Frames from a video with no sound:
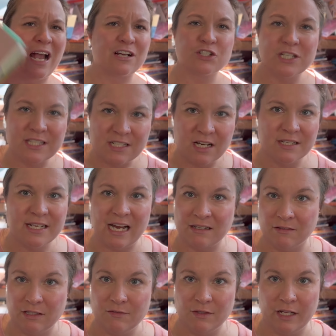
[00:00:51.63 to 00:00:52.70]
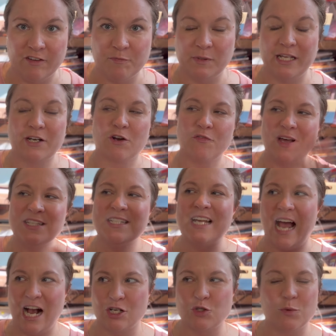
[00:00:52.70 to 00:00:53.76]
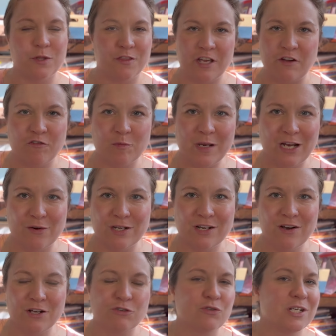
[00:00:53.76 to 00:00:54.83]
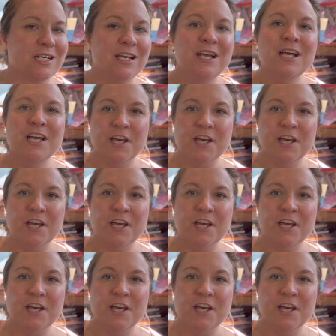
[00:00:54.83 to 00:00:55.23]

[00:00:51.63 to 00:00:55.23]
Actually, it's not technically the life planner. That's an actual thing from Erin Condren.